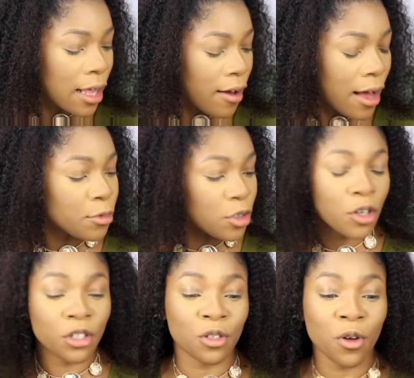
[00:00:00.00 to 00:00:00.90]
Now I'm just
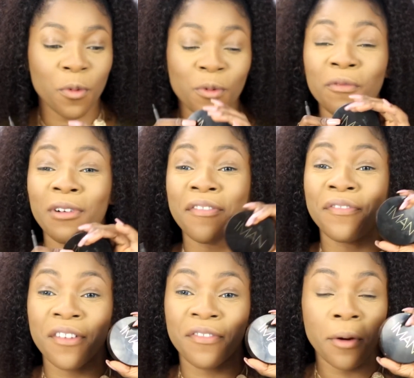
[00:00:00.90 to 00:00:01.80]
going to go in with one of my
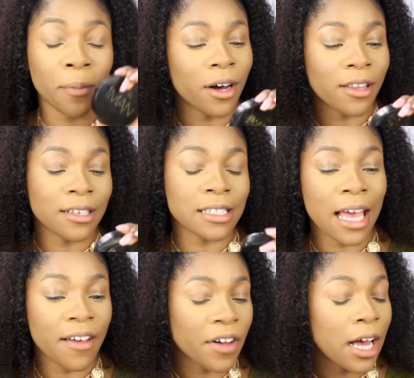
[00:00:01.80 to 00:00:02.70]
favorite powders
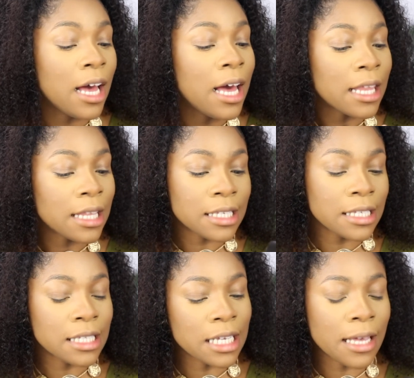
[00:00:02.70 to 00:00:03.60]
ever. This
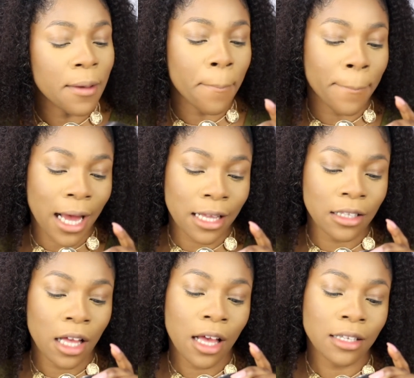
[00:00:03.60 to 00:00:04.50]
is the
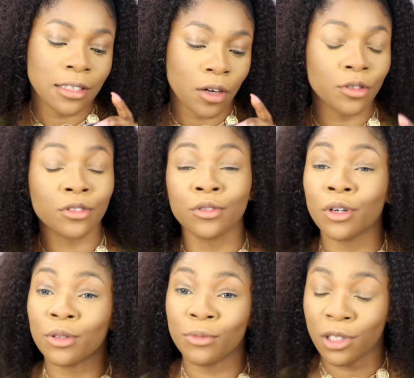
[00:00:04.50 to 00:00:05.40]
Iman Second to
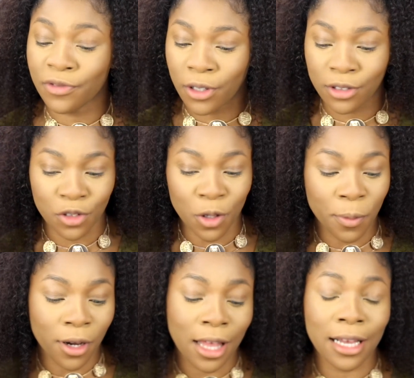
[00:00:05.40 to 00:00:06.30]
Non Luminous Foundation
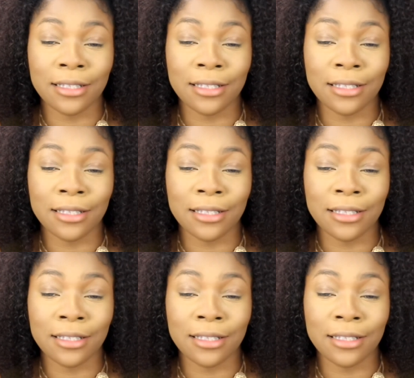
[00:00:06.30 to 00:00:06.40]
Powder.